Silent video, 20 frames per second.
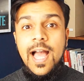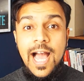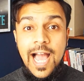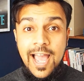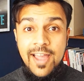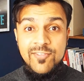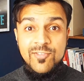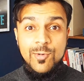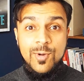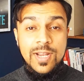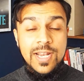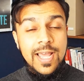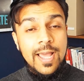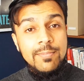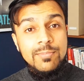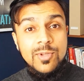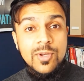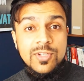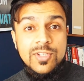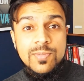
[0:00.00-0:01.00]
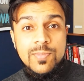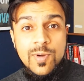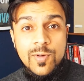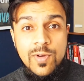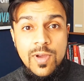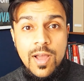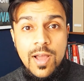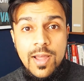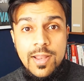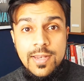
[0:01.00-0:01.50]
Hi everyone, I'm Dr.
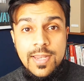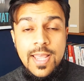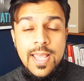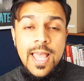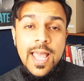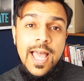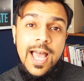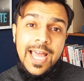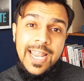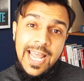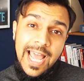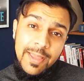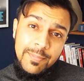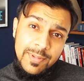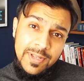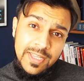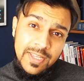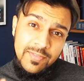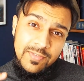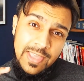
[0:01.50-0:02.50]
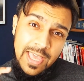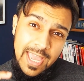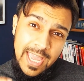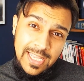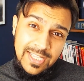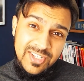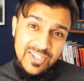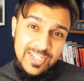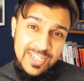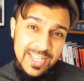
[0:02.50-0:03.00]
Mohan, and I believe that
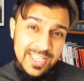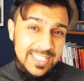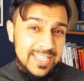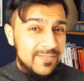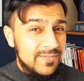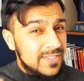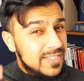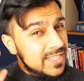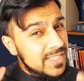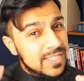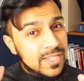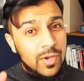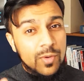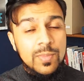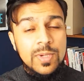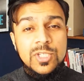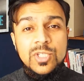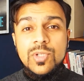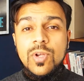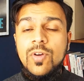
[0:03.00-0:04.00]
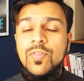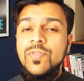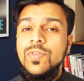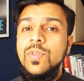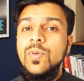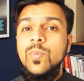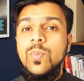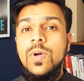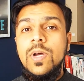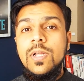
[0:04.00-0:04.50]
engineers have so much to offer the
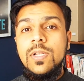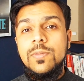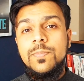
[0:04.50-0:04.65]
world,